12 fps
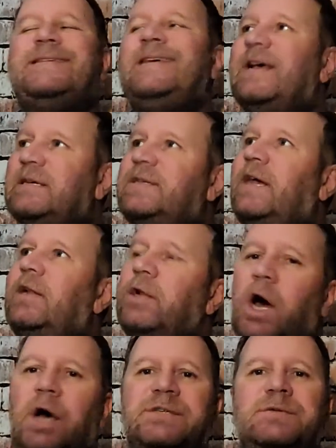Yes, they
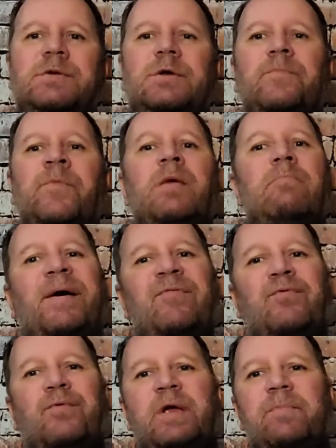lost by
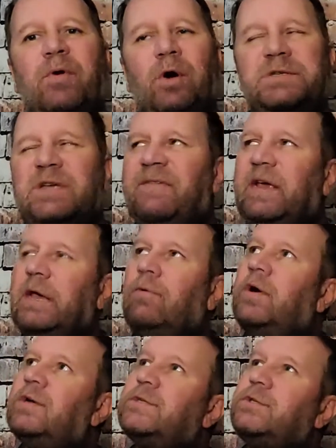3 points, I think it
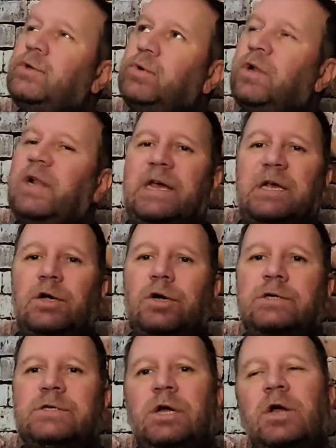was, to the
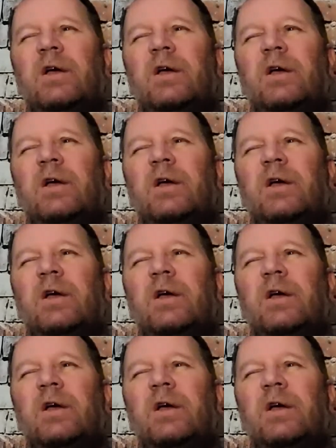Lakers,